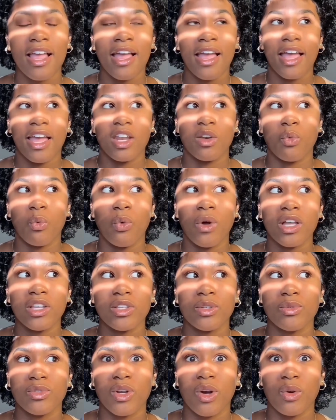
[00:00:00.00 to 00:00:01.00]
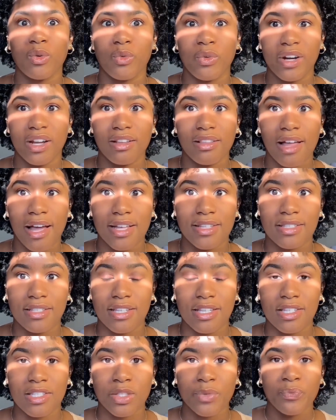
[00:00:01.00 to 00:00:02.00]
And what you don't realize
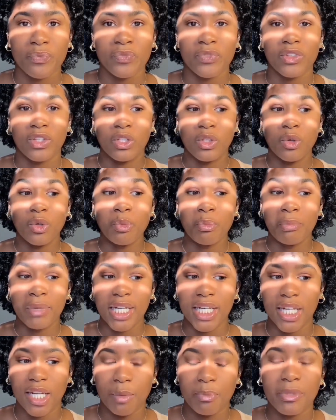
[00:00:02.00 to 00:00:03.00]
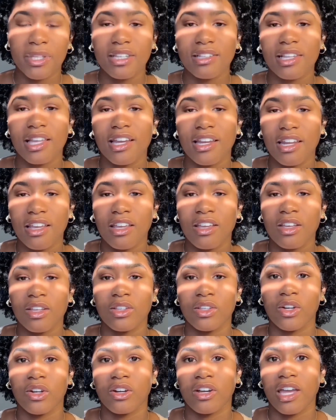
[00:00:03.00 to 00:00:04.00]
is you manipulating
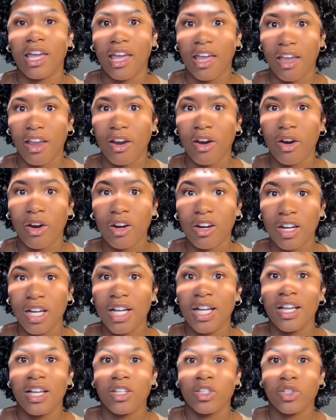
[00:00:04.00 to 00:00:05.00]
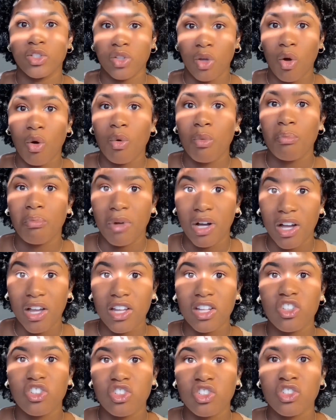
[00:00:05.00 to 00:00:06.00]
your hair so
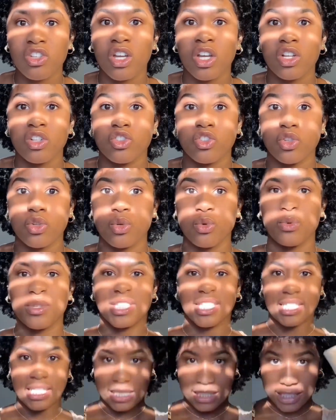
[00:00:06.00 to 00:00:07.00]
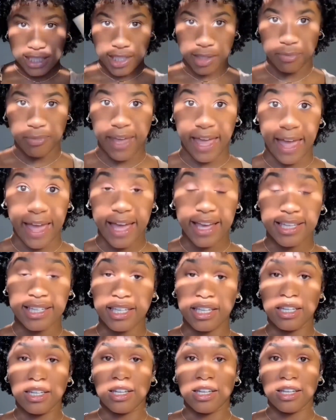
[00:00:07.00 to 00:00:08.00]
much to slick back
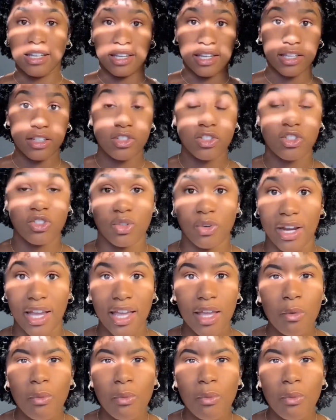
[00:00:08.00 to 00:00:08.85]
and get straight.